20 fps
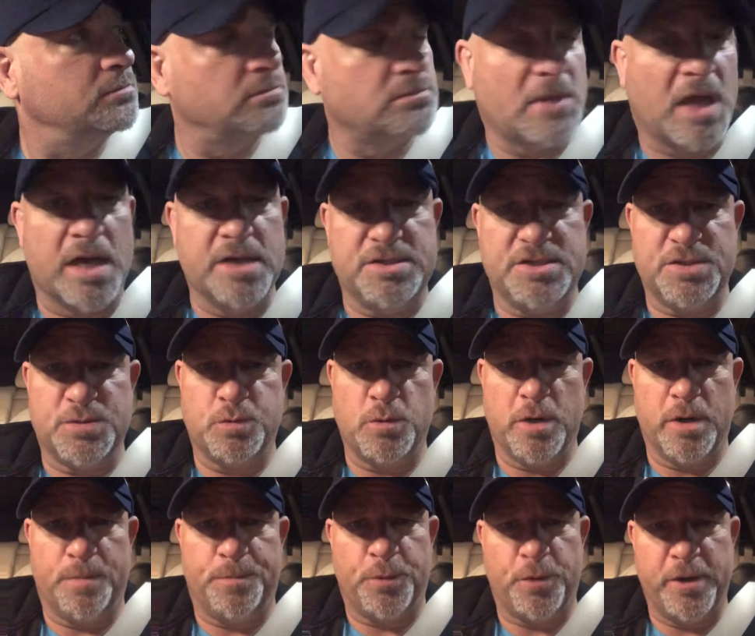I just
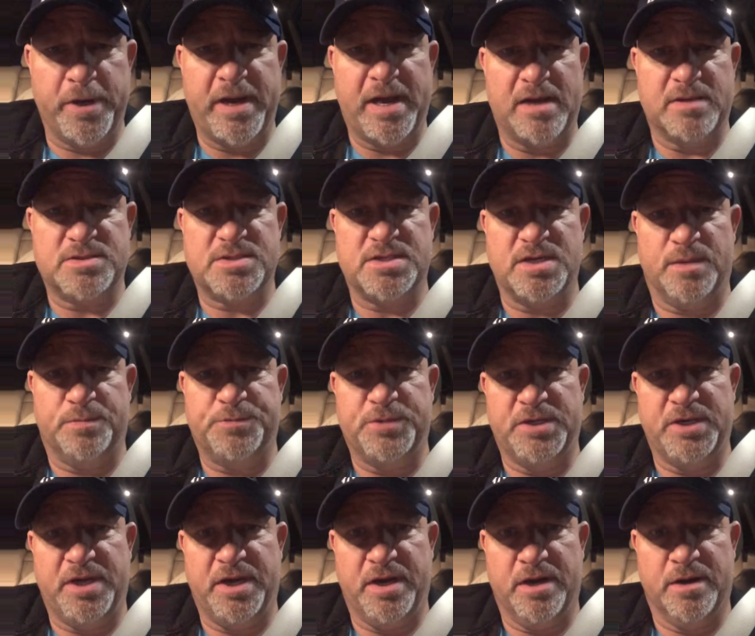want to point out
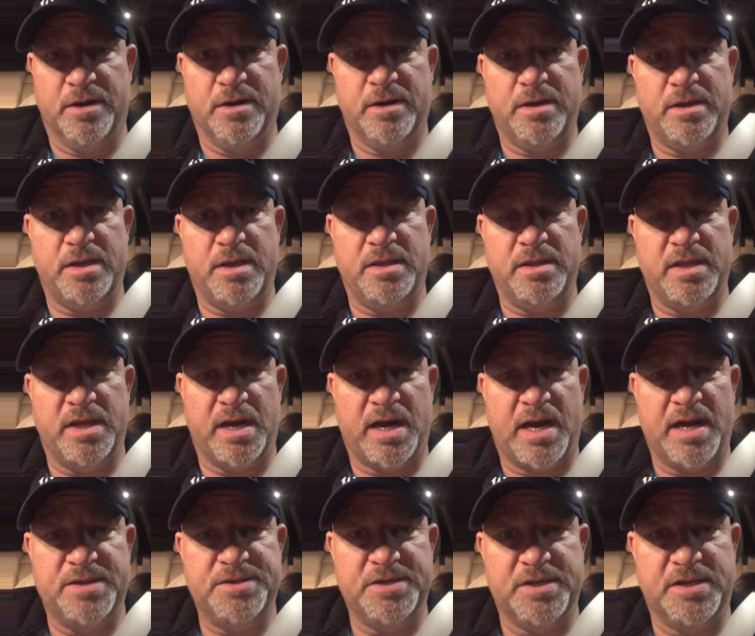something here that
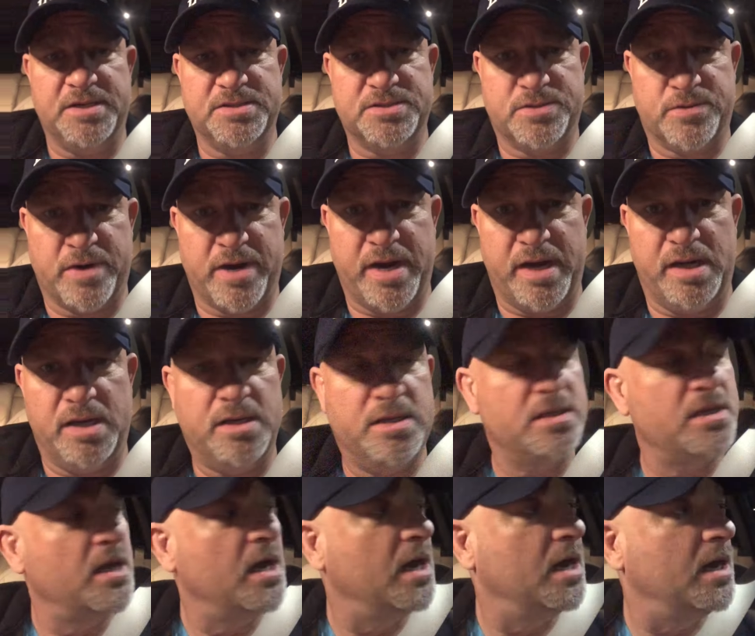I think is great.
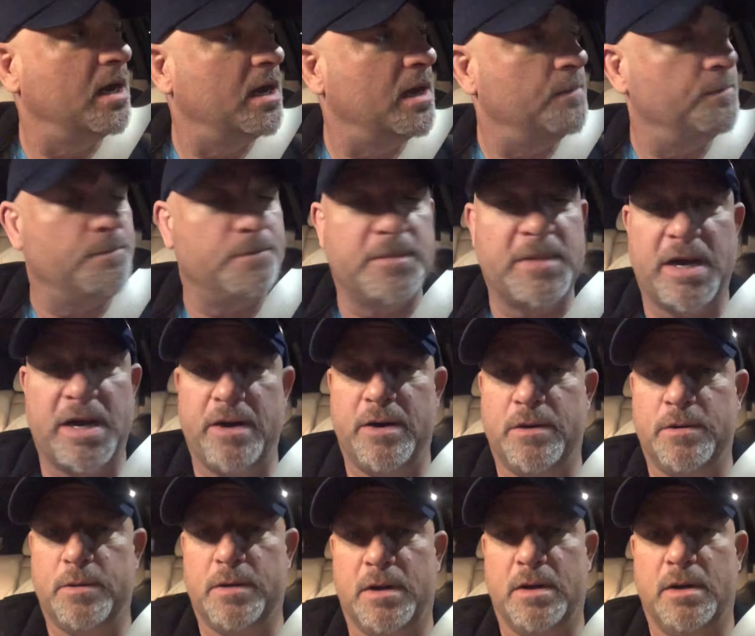
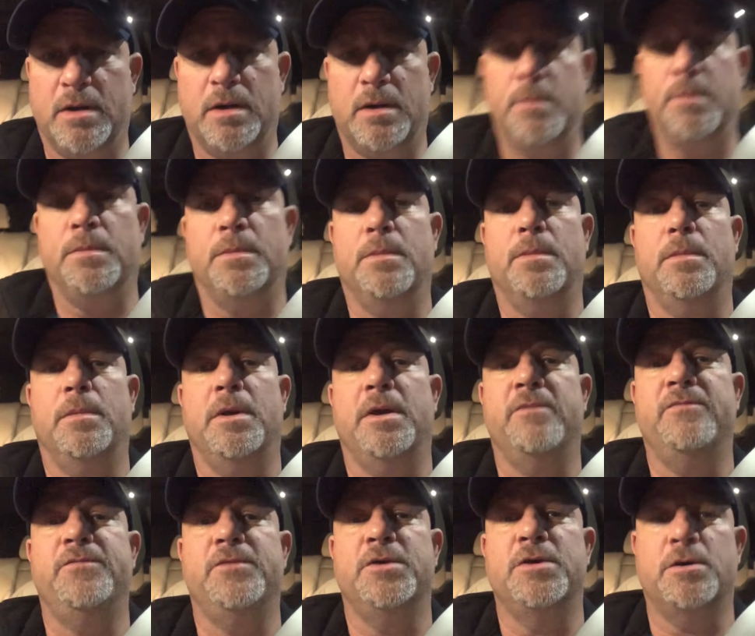
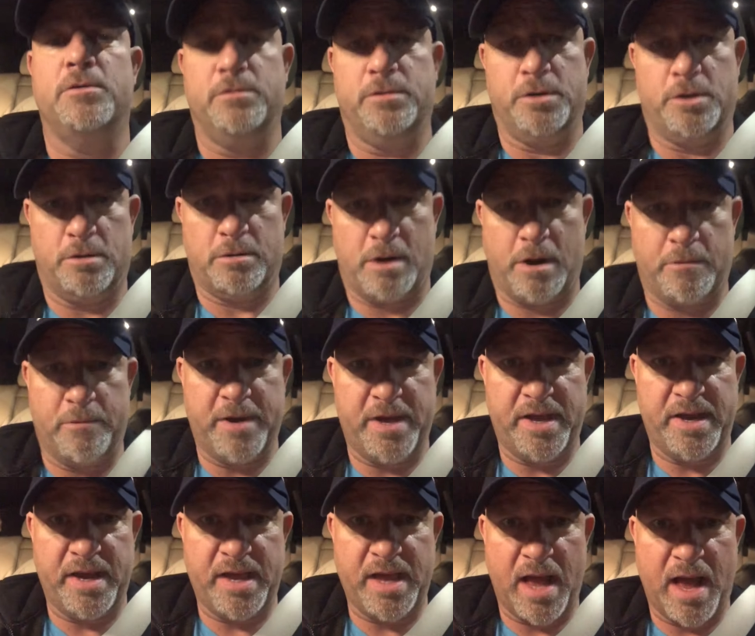If you don't know
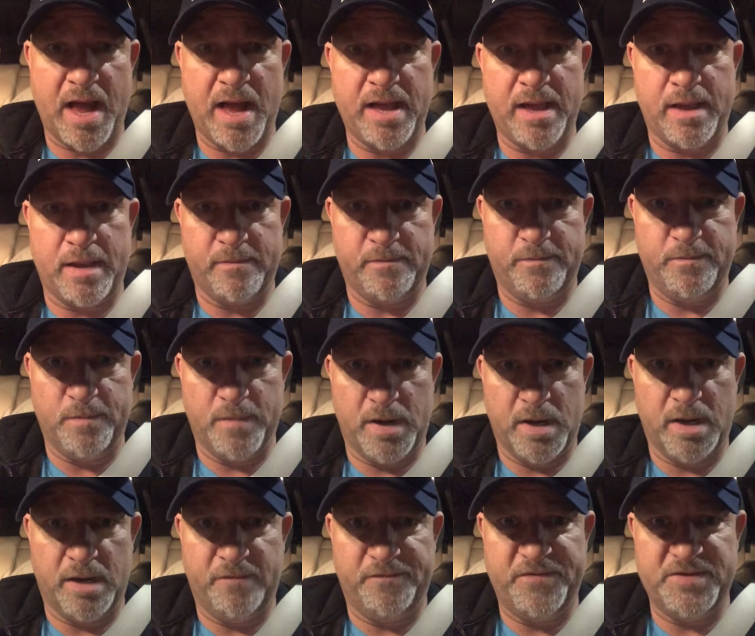already, I am
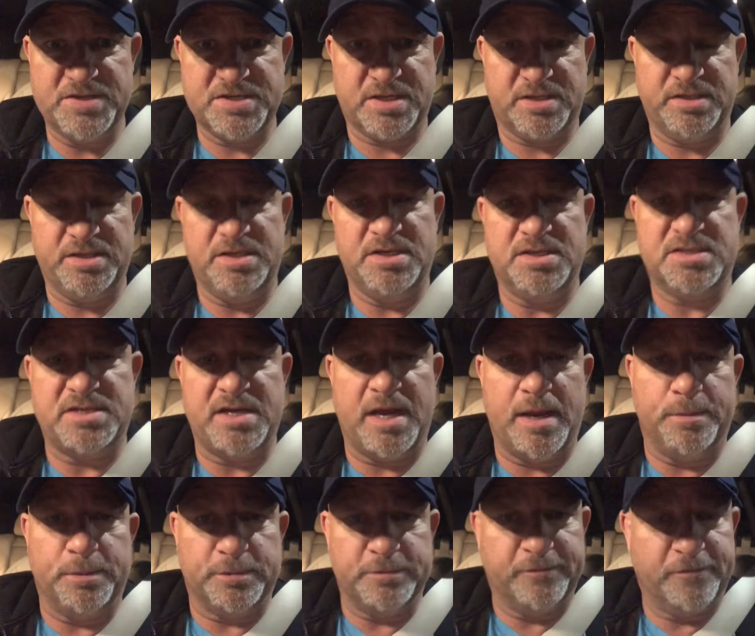physically
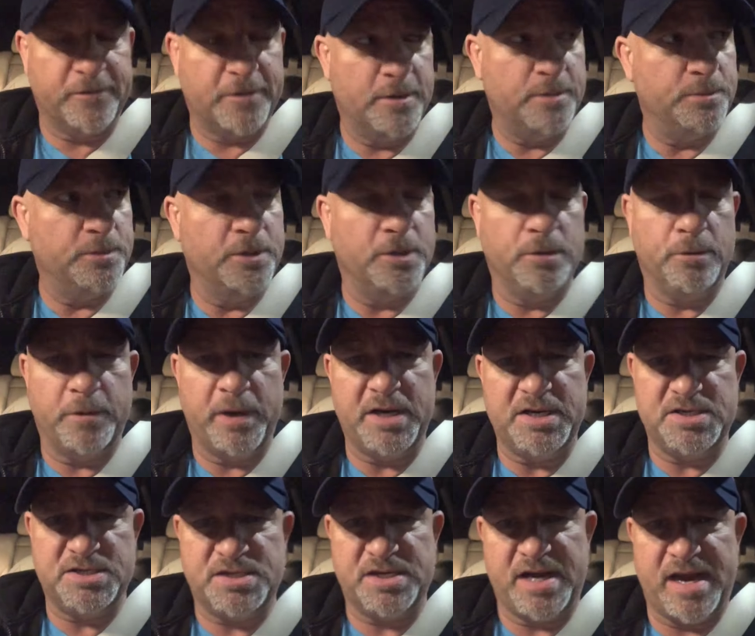disabled from the
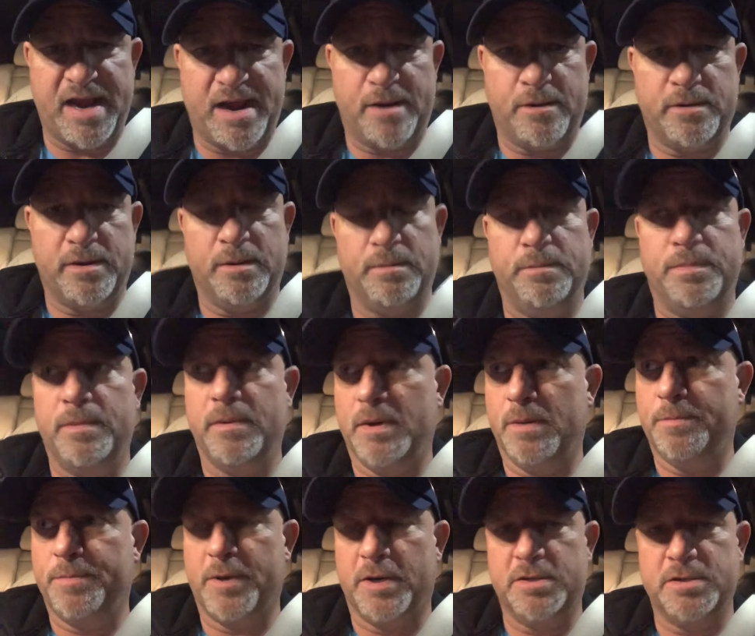waist down.
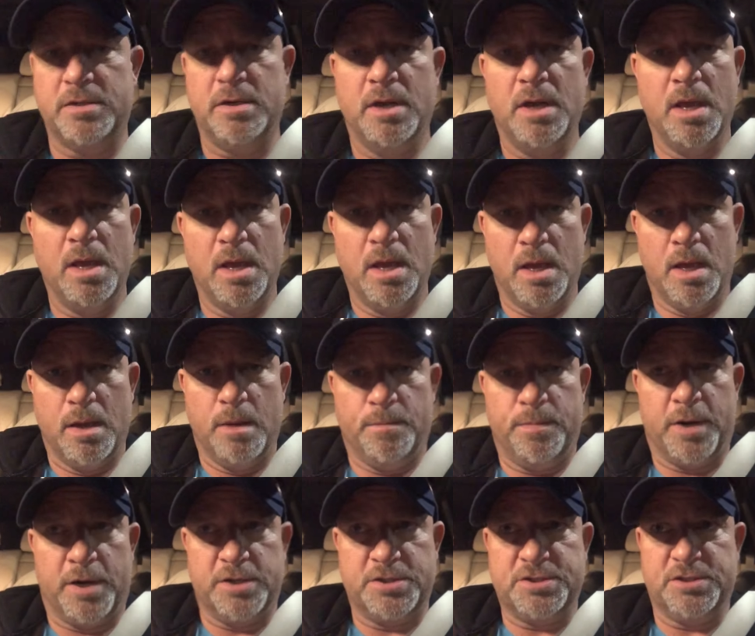I'm
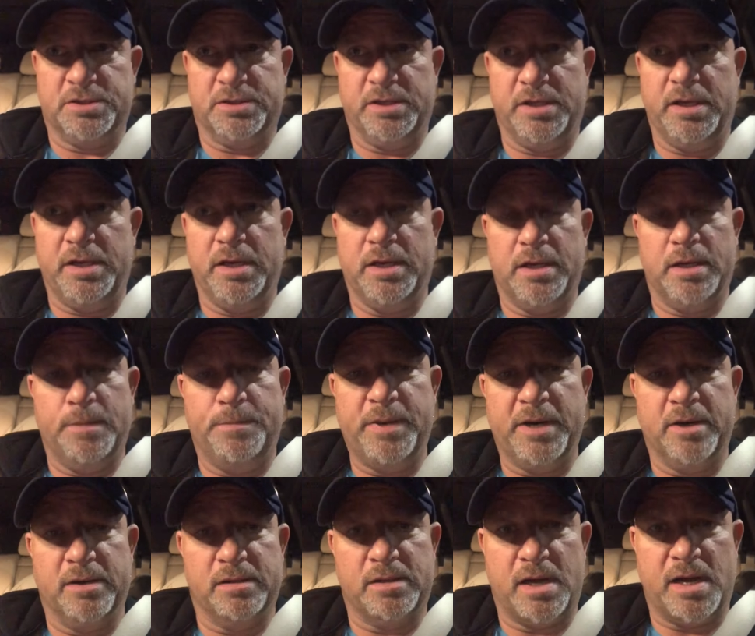partially
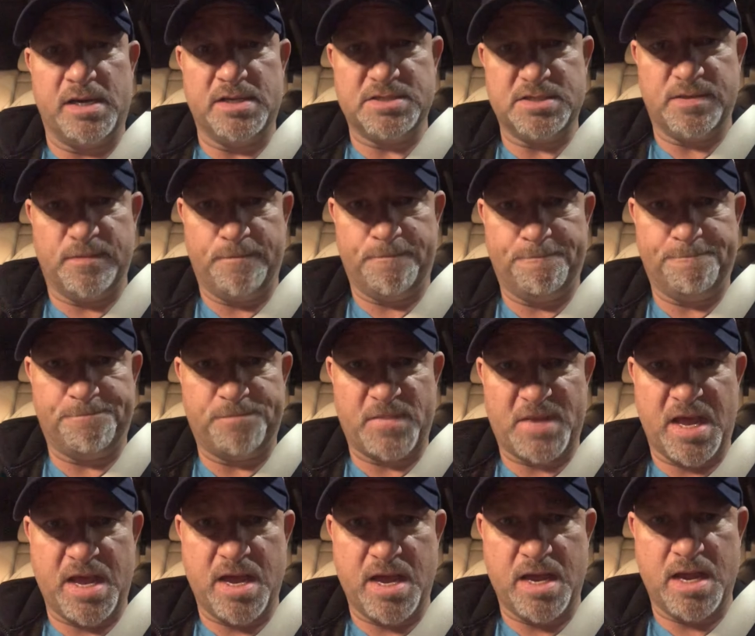paralyzed,
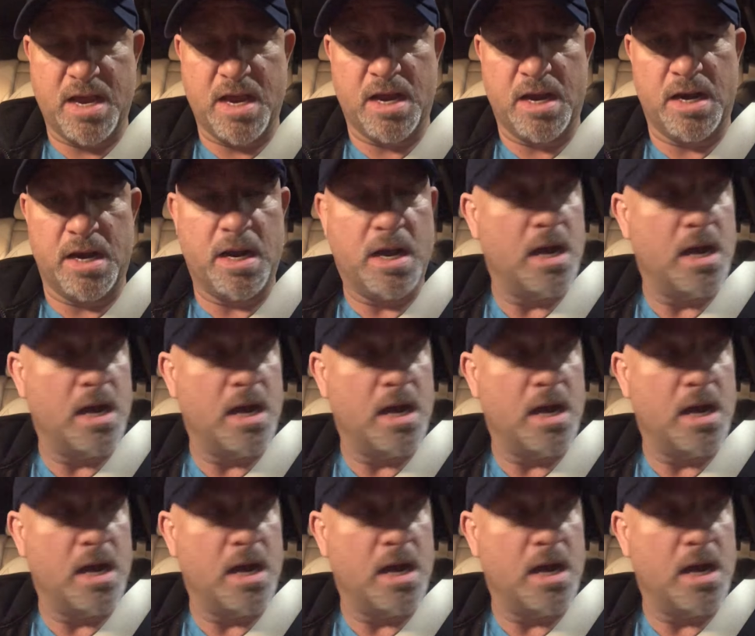and